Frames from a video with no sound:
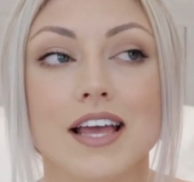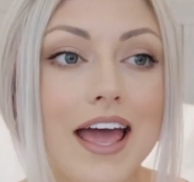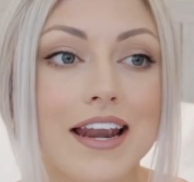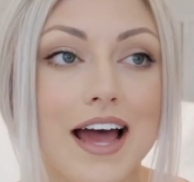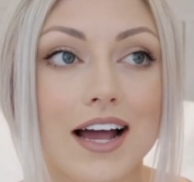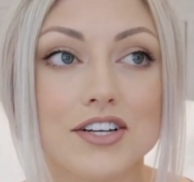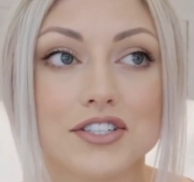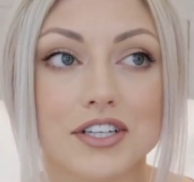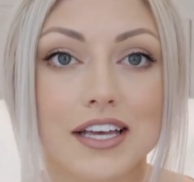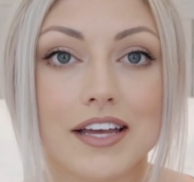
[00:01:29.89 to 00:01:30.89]
And
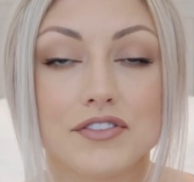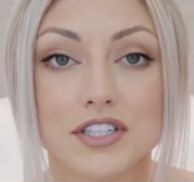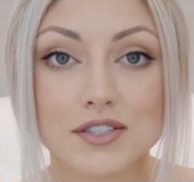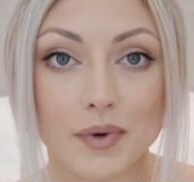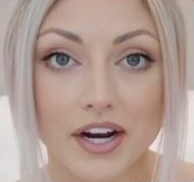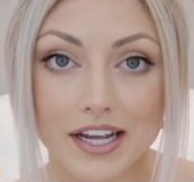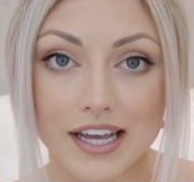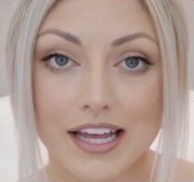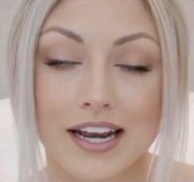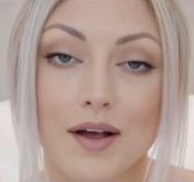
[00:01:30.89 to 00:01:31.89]
actually, if she's wearing
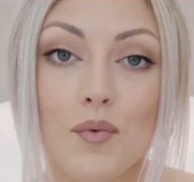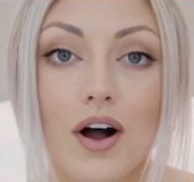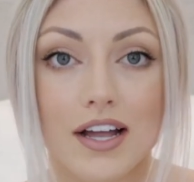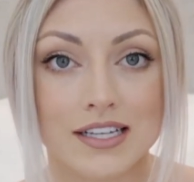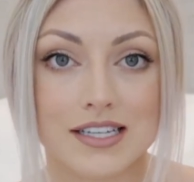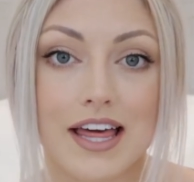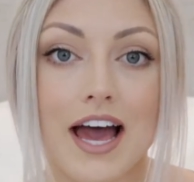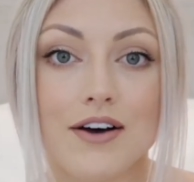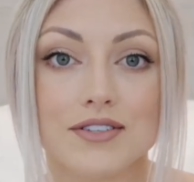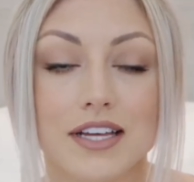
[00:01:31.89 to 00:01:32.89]
it and I walk into the
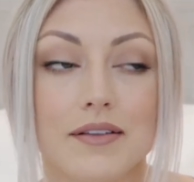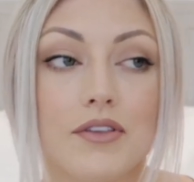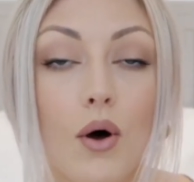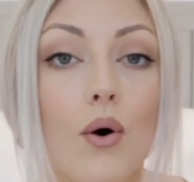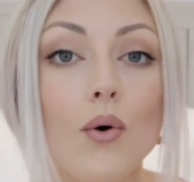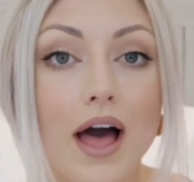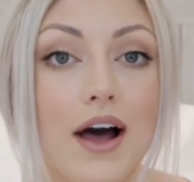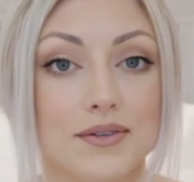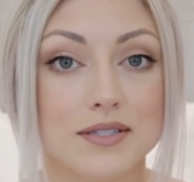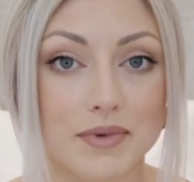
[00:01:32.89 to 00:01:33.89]
house, the whole
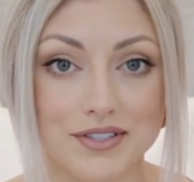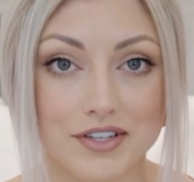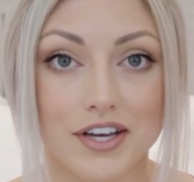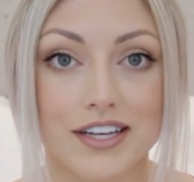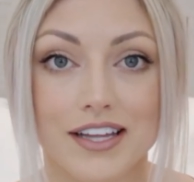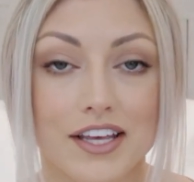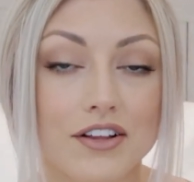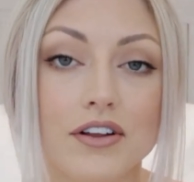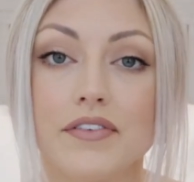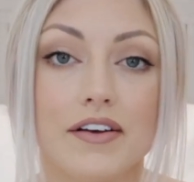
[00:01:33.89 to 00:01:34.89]
house smells good. Like,
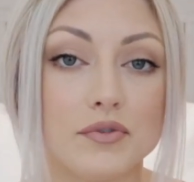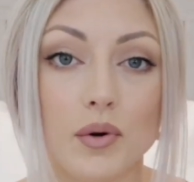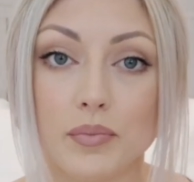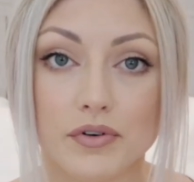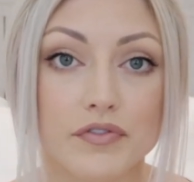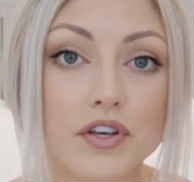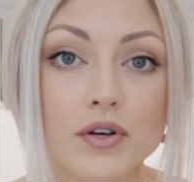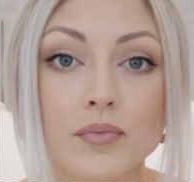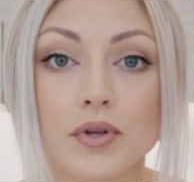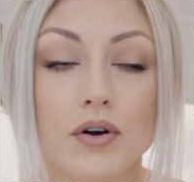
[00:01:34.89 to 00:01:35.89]
you don't even have to wear
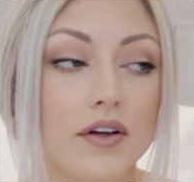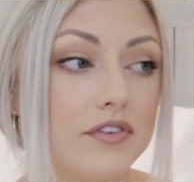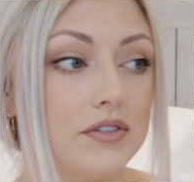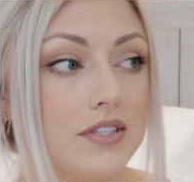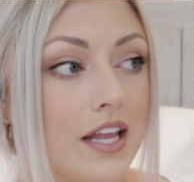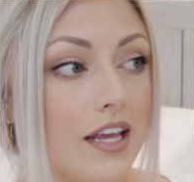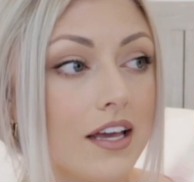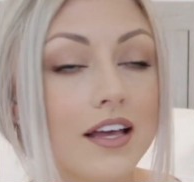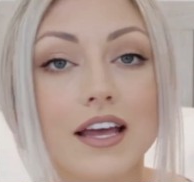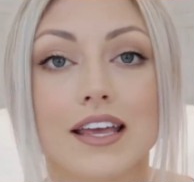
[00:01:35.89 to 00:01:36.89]
perfume, you don't have to use
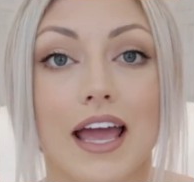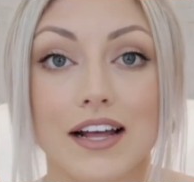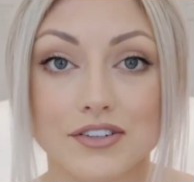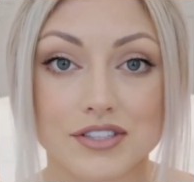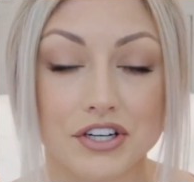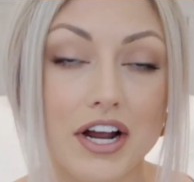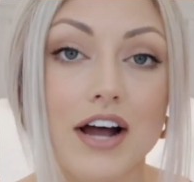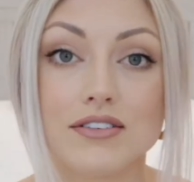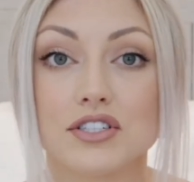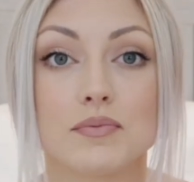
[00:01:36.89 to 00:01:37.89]
any candles in your
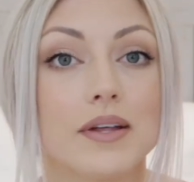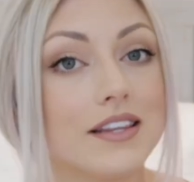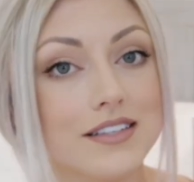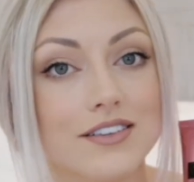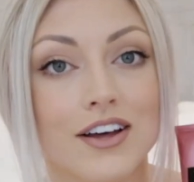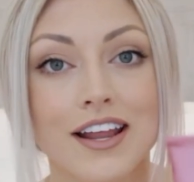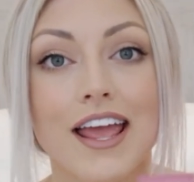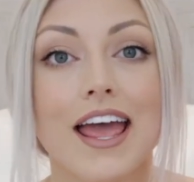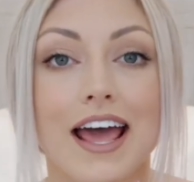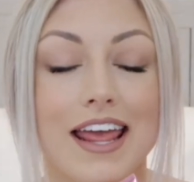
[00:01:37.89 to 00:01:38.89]
house, just put this on
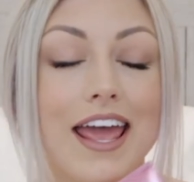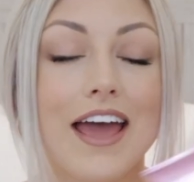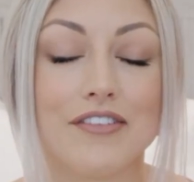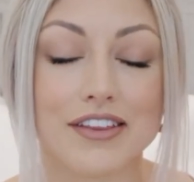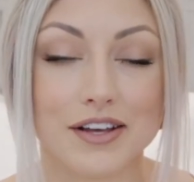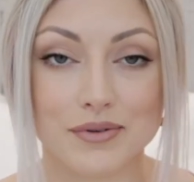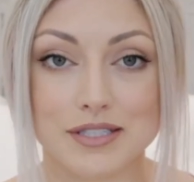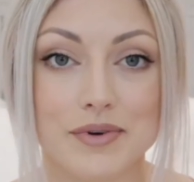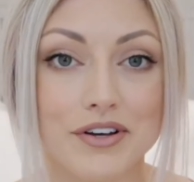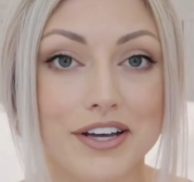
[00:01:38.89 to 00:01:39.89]
and everything will
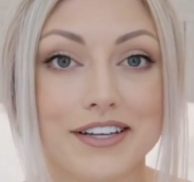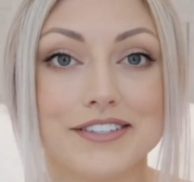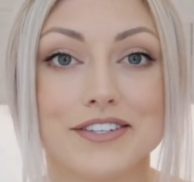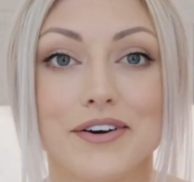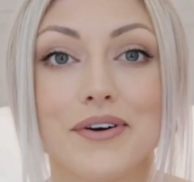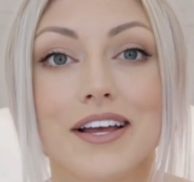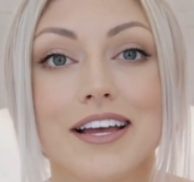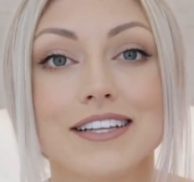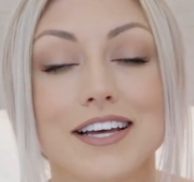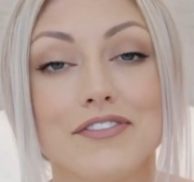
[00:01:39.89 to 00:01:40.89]
smell good. So
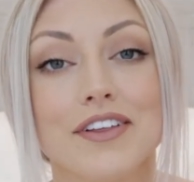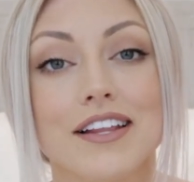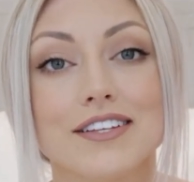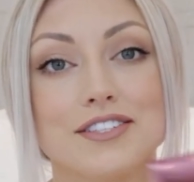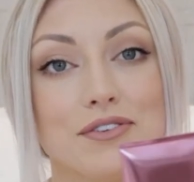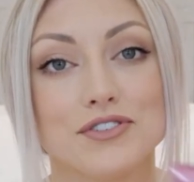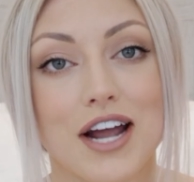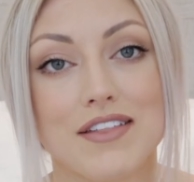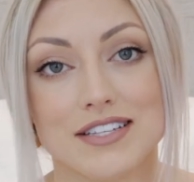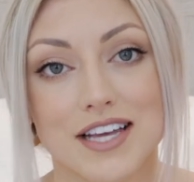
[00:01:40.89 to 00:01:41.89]
definitely at least go
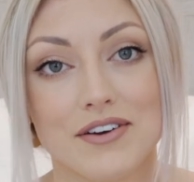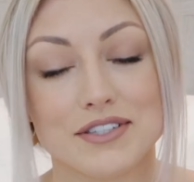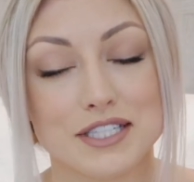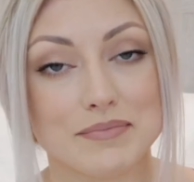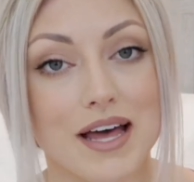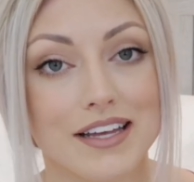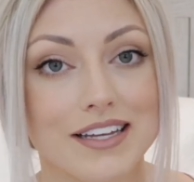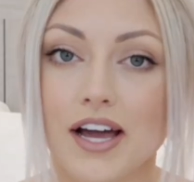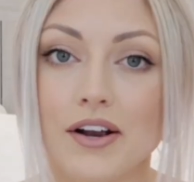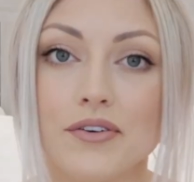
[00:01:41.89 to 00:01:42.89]
try this out and smell
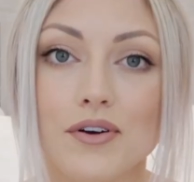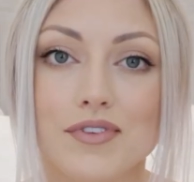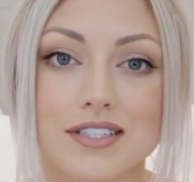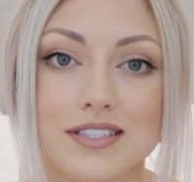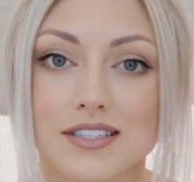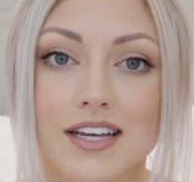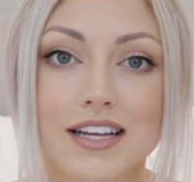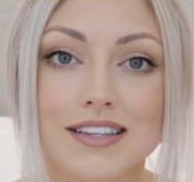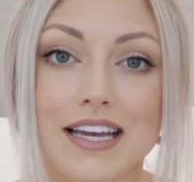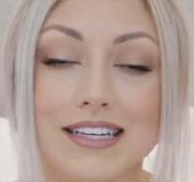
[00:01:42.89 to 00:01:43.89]
it. I don't know if this is
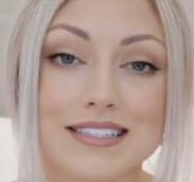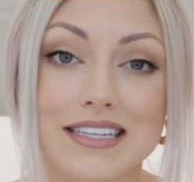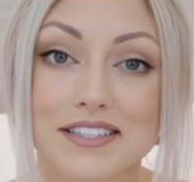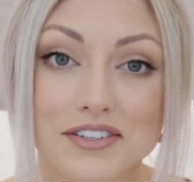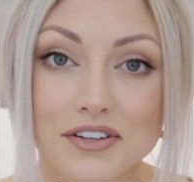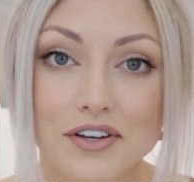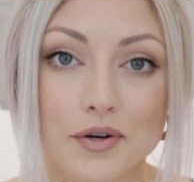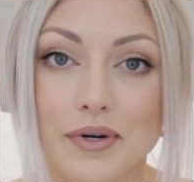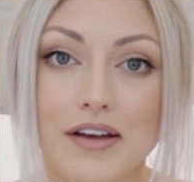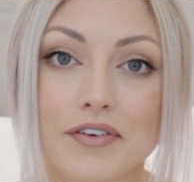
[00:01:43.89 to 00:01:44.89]
like seasonal
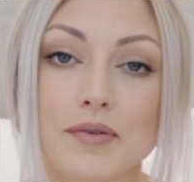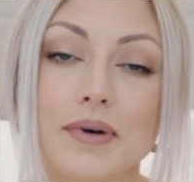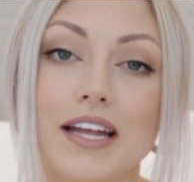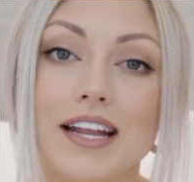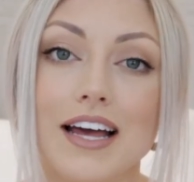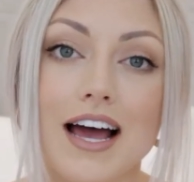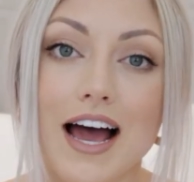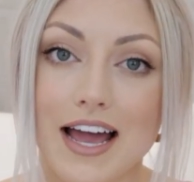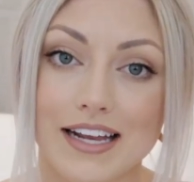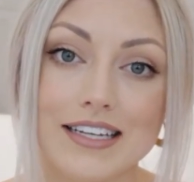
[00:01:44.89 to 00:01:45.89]
or whatever, but
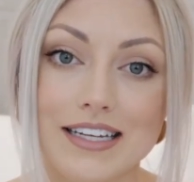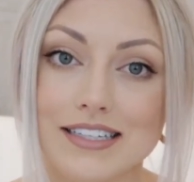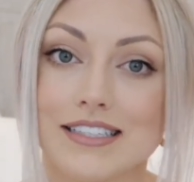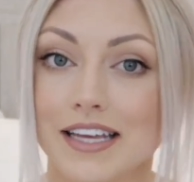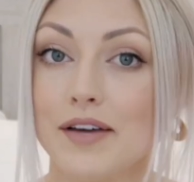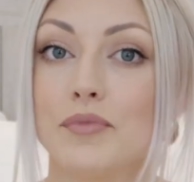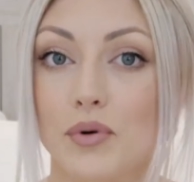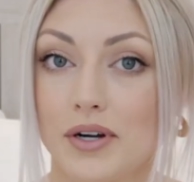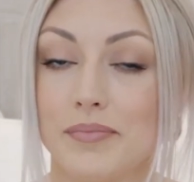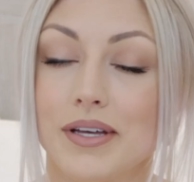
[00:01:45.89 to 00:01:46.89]
I need to get
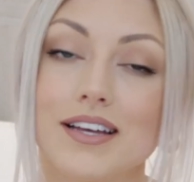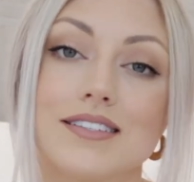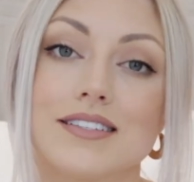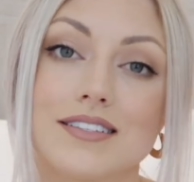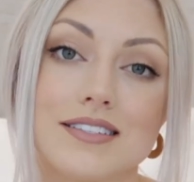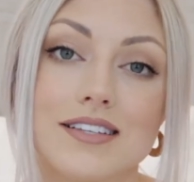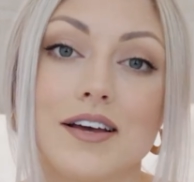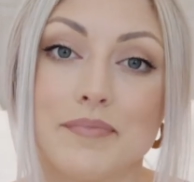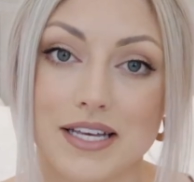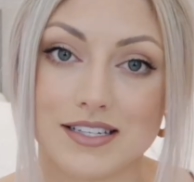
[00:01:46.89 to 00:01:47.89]
more because this is
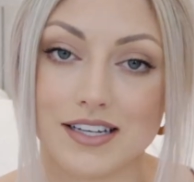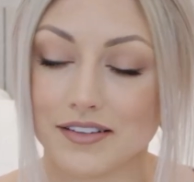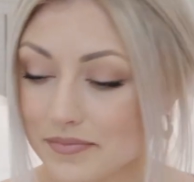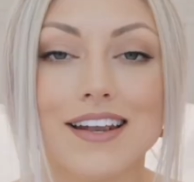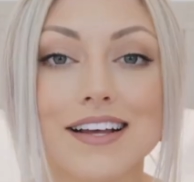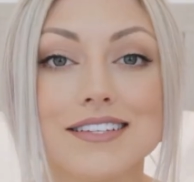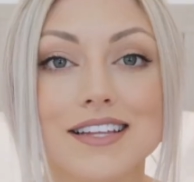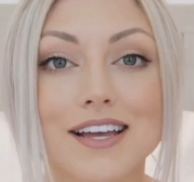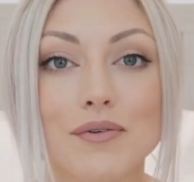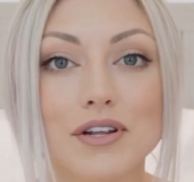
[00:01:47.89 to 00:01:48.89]
amazing. The next
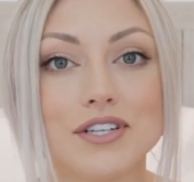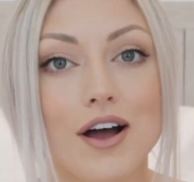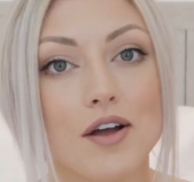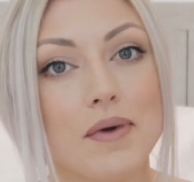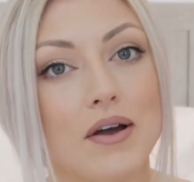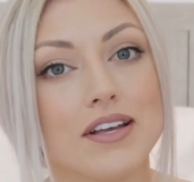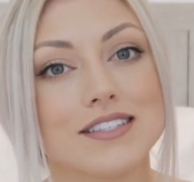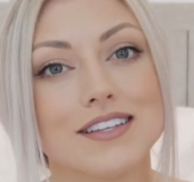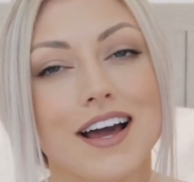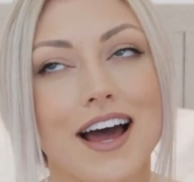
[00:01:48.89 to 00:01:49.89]
thing I want to talk about
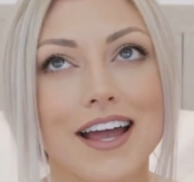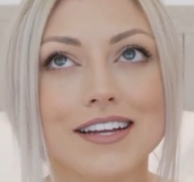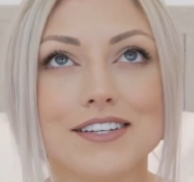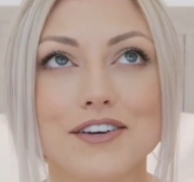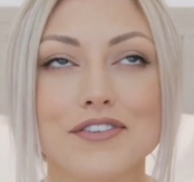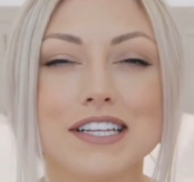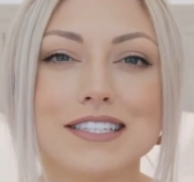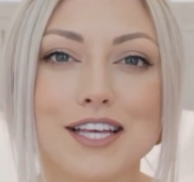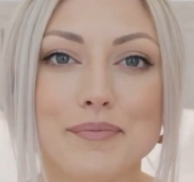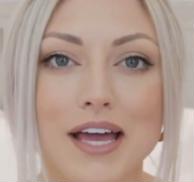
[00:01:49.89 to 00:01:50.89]
is kind of in
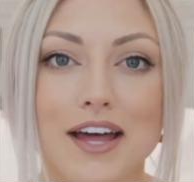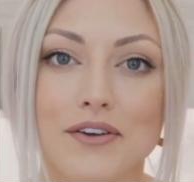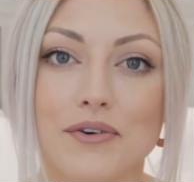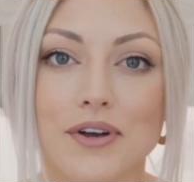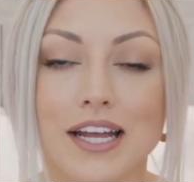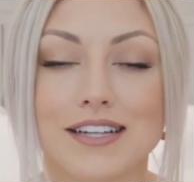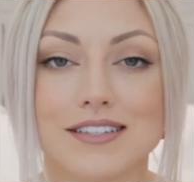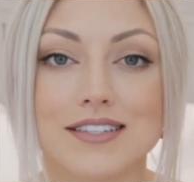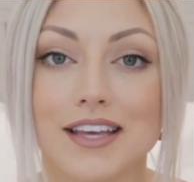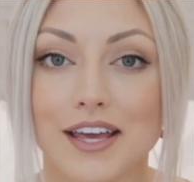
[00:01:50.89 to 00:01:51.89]
the same category, and
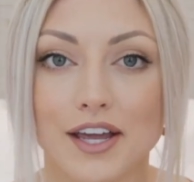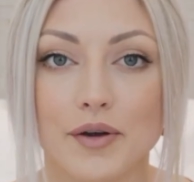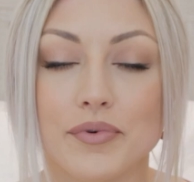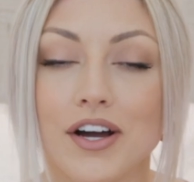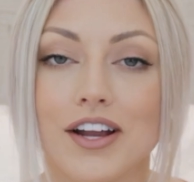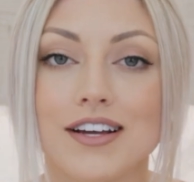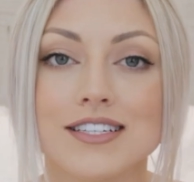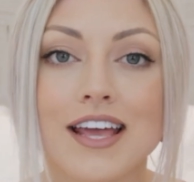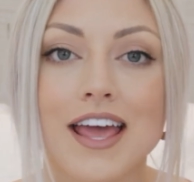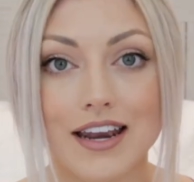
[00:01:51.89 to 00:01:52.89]
it's a skincare
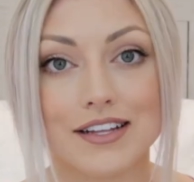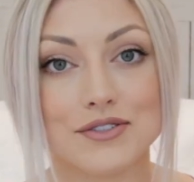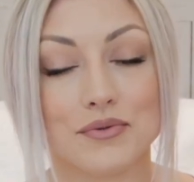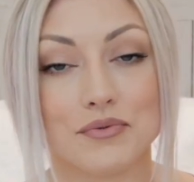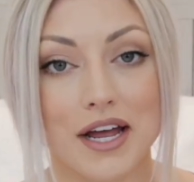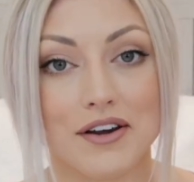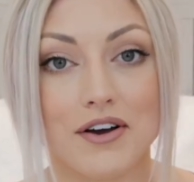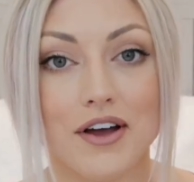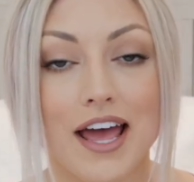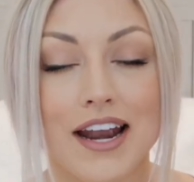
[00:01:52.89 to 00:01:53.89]
product, and it's
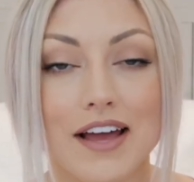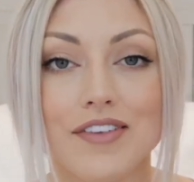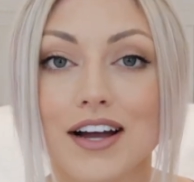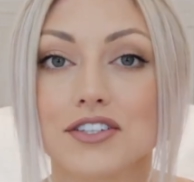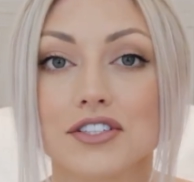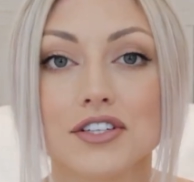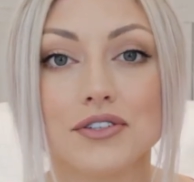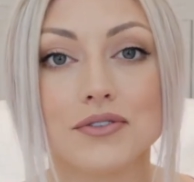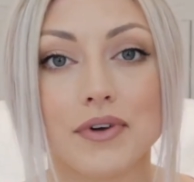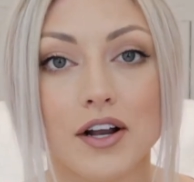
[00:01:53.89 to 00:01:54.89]
retinol. And I've actually
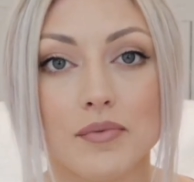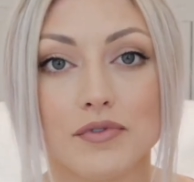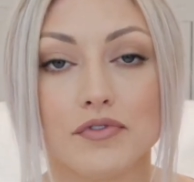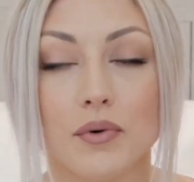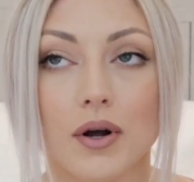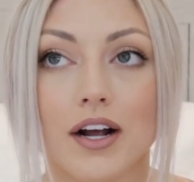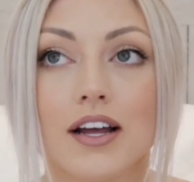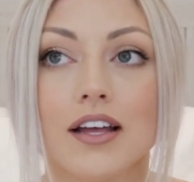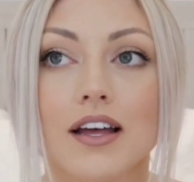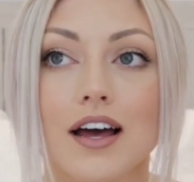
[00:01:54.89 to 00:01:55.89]
used retinol before.